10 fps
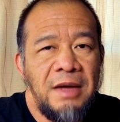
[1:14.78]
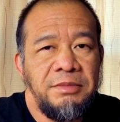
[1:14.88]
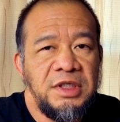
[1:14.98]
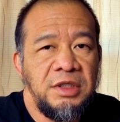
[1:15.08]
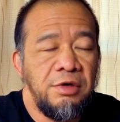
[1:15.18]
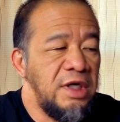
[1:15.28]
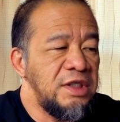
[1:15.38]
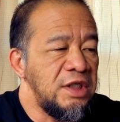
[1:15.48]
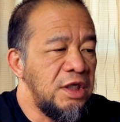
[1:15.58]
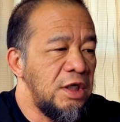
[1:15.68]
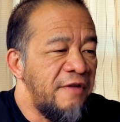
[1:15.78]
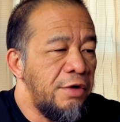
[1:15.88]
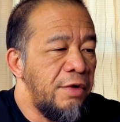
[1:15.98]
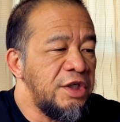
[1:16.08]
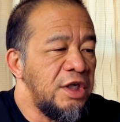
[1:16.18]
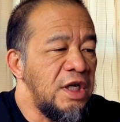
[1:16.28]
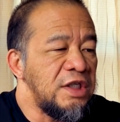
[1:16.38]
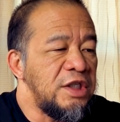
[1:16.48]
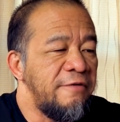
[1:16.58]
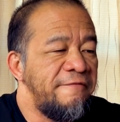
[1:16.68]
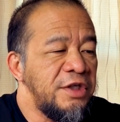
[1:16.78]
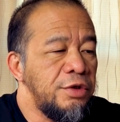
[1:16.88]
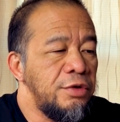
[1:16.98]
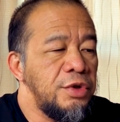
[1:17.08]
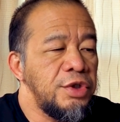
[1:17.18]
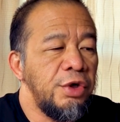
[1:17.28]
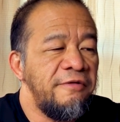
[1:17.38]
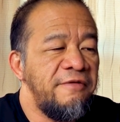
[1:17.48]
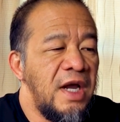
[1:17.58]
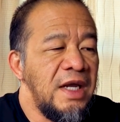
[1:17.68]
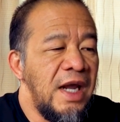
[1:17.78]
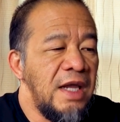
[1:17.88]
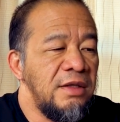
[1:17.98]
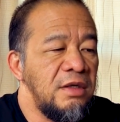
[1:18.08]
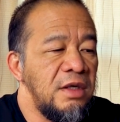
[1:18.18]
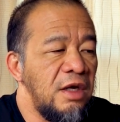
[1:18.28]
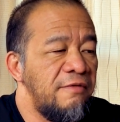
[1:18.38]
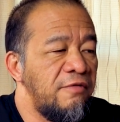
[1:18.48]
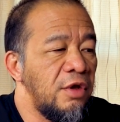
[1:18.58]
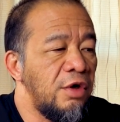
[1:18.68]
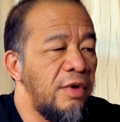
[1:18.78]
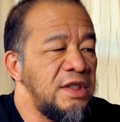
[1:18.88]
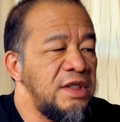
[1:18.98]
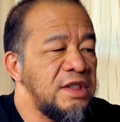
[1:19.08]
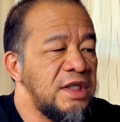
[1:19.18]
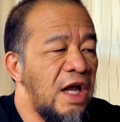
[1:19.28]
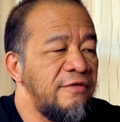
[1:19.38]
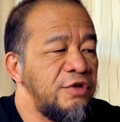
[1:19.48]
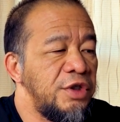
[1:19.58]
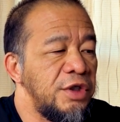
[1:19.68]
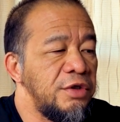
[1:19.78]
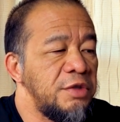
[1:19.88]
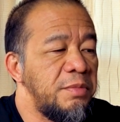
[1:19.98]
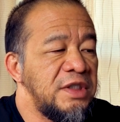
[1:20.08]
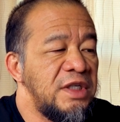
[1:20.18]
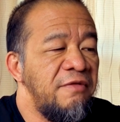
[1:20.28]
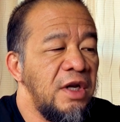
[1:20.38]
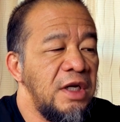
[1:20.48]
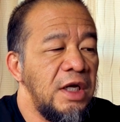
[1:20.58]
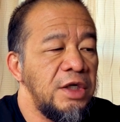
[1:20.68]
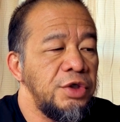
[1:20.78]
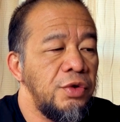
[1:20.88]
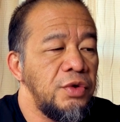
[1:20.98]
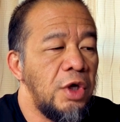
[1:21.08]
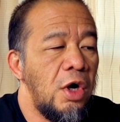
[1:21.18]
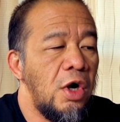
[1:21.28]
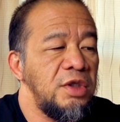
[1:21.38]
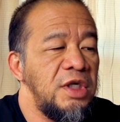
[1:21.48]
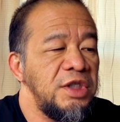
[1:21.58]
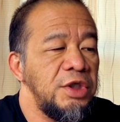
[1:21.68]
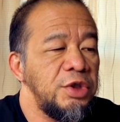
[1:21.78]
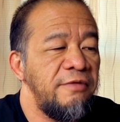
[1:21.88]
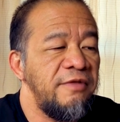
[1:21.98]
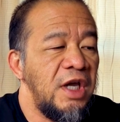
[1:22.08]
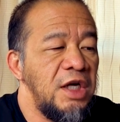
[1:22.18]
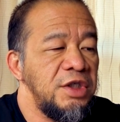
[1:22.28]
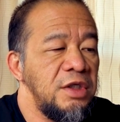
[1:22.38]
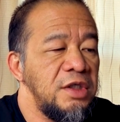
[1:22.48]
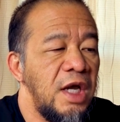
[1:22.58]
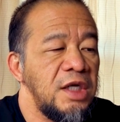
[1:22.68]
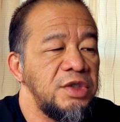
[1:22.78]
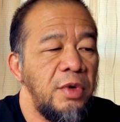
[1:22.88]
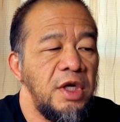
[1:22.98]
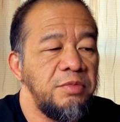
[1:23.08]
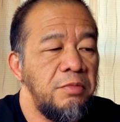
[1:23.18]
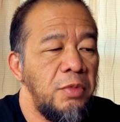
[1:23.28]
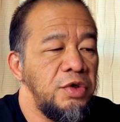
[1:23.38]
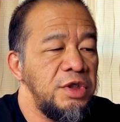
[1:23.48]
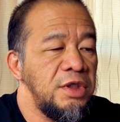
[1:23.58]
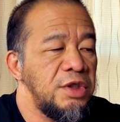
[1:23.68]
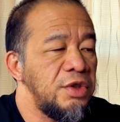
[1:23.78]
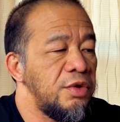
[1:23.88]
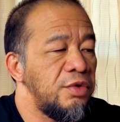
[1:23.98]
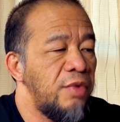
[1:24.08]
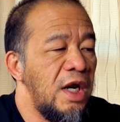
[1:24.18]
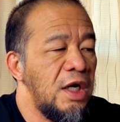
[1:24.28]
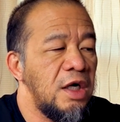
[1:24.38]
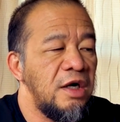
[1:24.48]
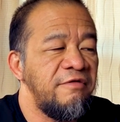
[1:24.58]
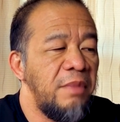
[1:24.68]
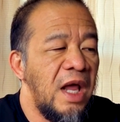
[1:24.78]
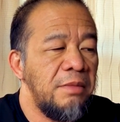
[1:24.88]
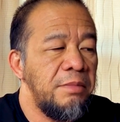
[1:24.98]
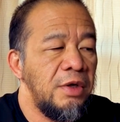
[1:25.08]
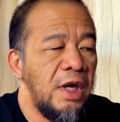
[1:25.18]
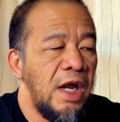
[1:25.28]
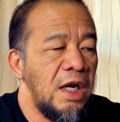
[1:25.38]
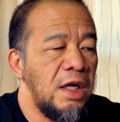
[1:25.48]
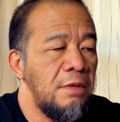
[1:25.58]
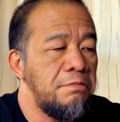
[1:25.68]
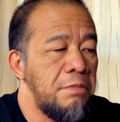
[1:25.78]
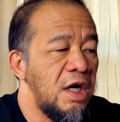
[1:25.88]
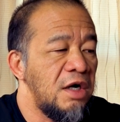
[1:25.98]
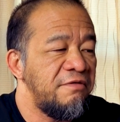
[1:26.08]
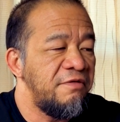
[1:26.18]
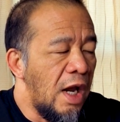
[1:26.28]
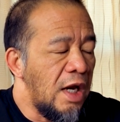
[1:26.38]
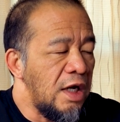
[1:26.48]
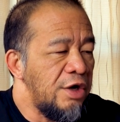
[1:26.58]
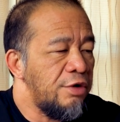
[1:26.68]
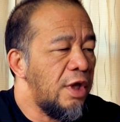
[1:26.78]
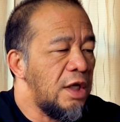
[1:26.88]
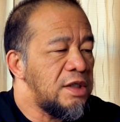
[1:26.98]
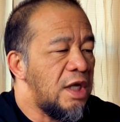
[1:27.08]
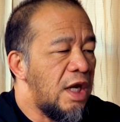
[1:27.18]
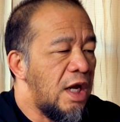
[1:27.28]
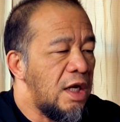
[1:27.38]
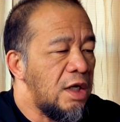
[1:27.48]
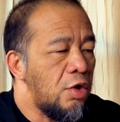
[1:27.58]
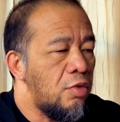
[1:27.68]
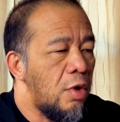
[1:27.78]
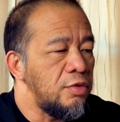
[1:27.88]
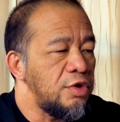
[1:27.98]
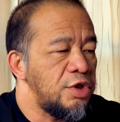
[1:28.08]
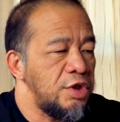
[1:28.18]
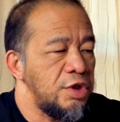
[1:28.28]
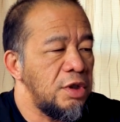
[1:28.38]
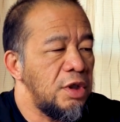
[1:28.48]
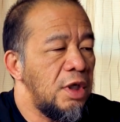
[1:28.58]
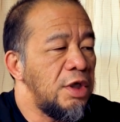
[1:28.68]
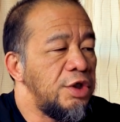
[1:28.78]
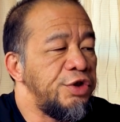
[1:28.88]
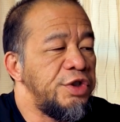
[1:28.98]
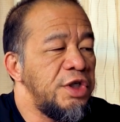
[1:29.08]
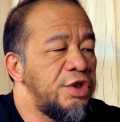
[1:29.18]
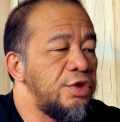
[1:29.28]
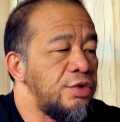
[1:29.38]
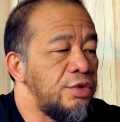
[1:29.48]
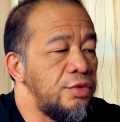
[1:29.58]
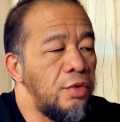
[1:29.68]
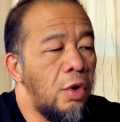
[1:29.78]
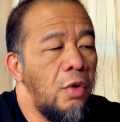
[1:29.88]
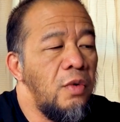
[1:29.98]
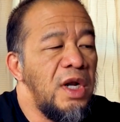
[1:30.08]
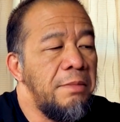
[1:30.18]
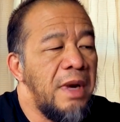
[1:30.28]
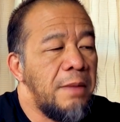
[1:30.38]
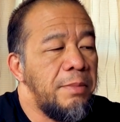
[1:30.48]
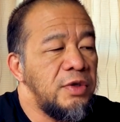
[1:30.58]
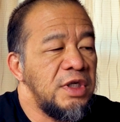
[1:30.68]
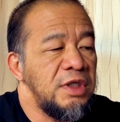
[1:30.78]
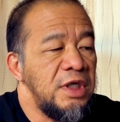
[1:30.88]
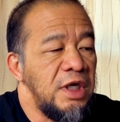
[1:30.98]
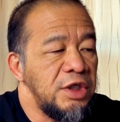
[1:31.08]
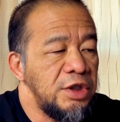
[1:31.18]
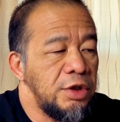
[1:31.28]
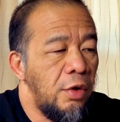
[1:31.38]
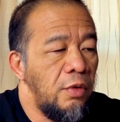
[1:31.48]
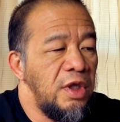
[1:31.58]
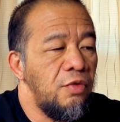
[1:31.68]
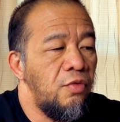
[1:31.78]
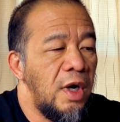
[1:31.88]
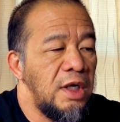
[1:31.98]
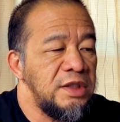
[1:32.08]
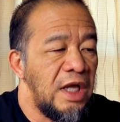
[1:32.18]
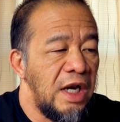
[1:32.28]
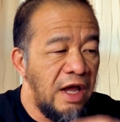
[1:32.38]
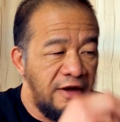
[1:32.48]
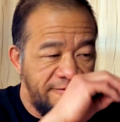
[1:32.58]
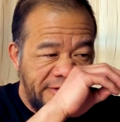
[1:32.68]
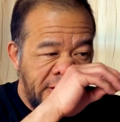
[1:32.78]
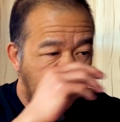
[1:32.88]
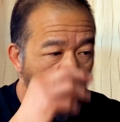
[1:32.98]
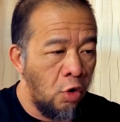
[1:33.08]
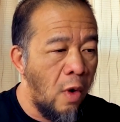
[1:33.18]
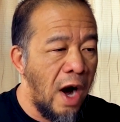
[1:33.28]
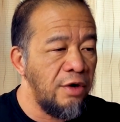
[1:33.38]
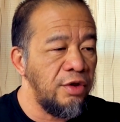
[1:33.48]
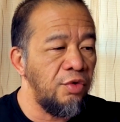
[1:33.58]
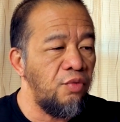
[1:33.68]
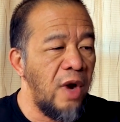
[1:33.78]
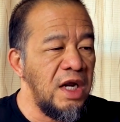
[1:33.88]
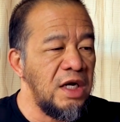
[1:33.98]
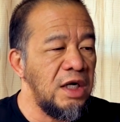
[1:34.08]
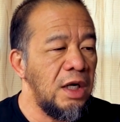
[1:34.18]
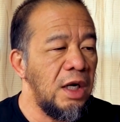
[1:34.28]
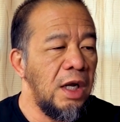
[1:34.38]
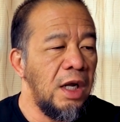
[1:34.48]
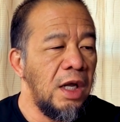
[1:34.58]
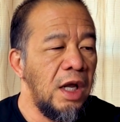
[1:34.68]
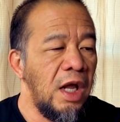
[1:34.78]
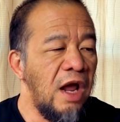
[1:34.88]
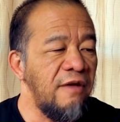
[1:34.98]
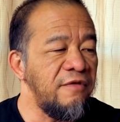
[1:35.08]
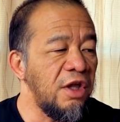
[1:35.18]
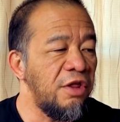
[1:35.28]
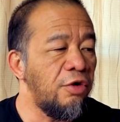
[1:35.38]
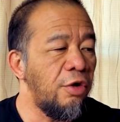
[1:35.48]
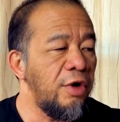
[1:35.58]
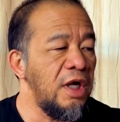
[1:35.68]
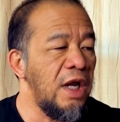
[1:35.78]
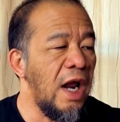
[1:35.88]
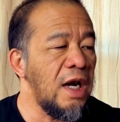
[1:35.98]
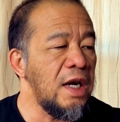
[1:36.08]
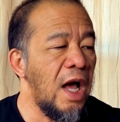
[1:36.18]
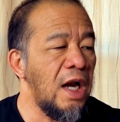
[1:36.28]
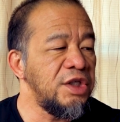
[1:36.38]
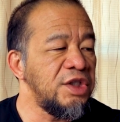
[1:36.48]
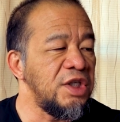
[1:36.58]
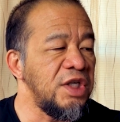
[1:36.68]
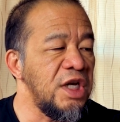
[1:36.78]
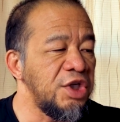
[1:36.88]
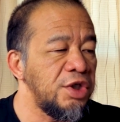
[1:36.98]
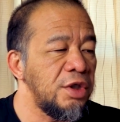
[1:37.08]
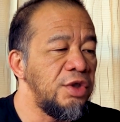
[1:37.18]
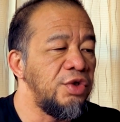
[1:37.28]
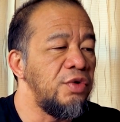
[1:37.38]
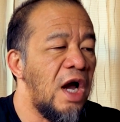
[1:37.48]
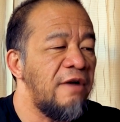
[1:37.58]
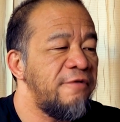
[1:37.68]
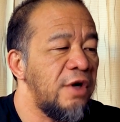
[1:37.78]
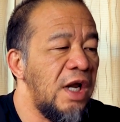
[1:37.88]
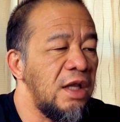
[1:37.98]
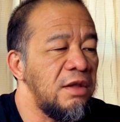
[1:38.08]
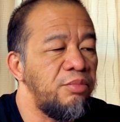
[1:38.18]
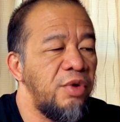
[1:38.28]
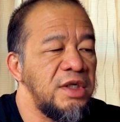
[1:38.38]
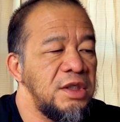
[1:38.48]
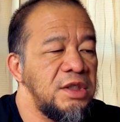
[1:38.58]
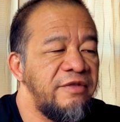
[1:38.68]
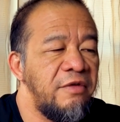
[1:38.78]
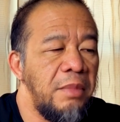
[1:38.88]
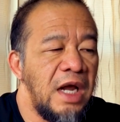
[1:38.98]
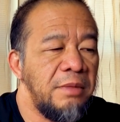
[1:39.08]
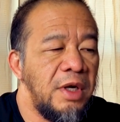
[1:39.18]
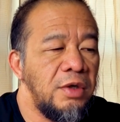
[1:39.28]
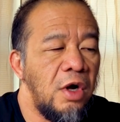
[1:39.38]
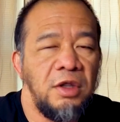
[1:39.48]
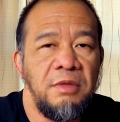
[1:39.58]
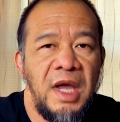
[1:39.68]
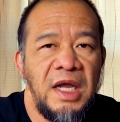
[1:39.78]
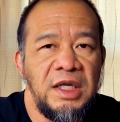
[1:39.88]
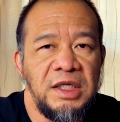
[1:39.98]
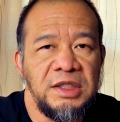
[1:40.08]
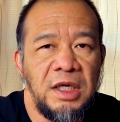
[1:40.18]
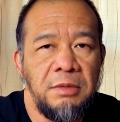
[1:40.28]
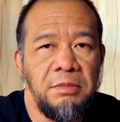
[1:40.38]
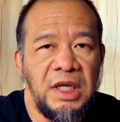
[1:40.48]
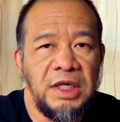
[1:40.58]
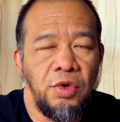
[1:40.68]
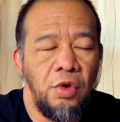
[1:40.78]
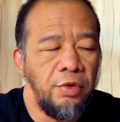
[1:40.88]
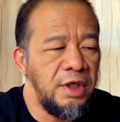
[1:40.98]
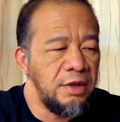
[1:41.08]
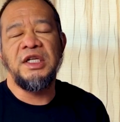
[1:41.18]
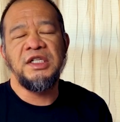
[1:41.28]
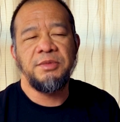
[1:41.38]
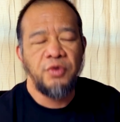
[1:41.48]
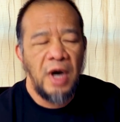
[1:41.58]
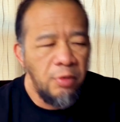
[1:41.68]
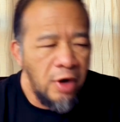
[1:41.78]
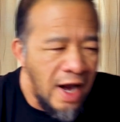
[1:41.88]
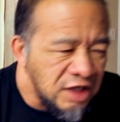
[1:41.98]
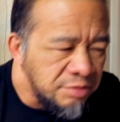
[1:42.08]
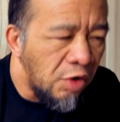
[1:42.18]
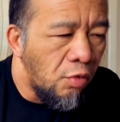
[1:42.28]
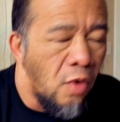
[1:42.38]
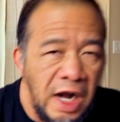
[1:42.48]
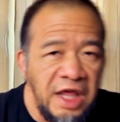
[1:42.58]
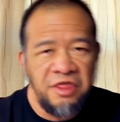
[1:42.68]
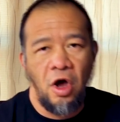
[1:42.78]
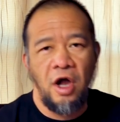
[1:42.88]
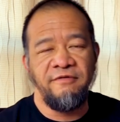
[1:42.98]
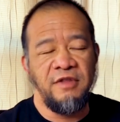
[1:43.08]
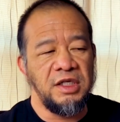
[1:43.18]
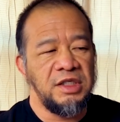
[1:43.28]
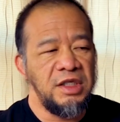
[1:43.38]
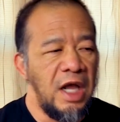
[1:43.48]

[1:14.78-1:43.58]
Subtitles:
Hobson Gracie. The Federation is the official certifying entity for the Gracie style of Jiu-Jitsu. Specifically, it controls all teaching certifications as well as promotions to the rank of black belt and above. And here they say in quotes, Jiu-Jitsu, only black belts can teach. Only the ones that have acquired the rank have the authority and knowledge to teach. Do not forget, the presence of a black belt on the mat is obligatory. This subscriber asked me what I thought of this.